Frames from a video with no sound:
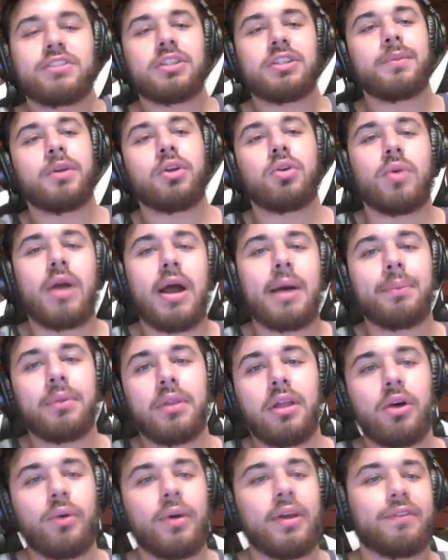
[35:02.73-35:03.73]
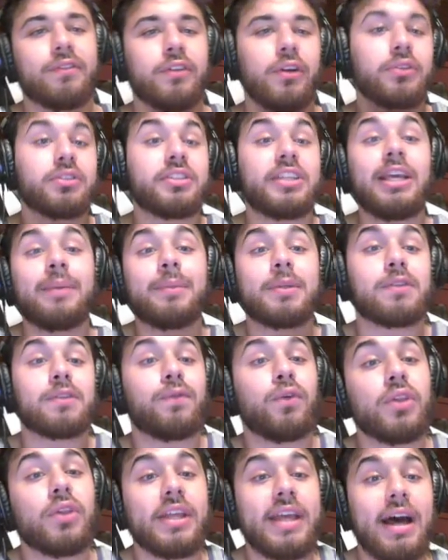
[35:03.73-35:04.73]
Jimmy Garoppolo, if their team is
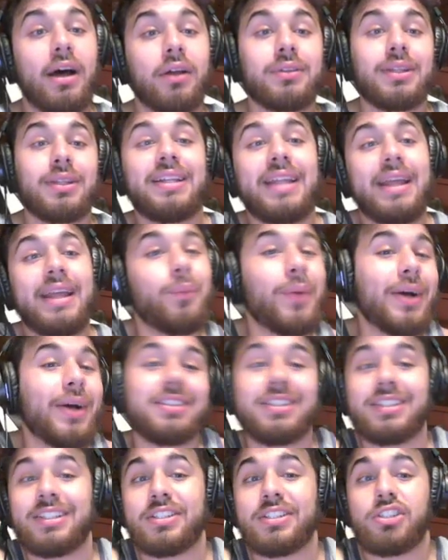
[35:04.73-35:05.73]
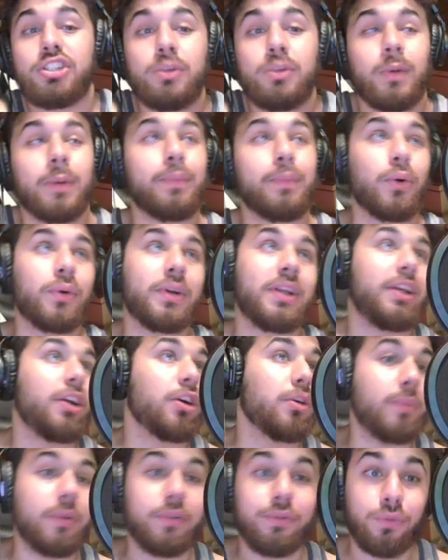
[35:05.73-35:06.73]
fully healthy, they went to the Super Bowl the year
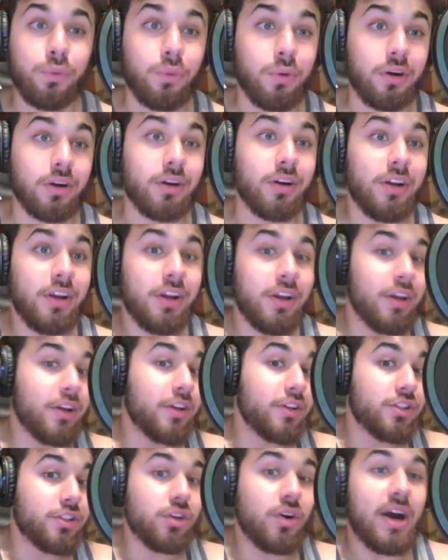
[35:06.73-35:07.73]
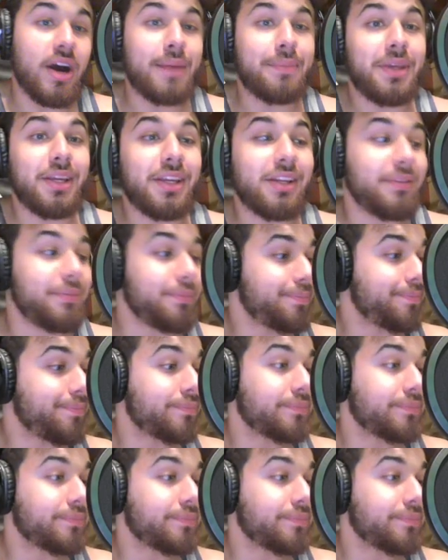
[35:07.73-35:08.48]
before. So, I mean,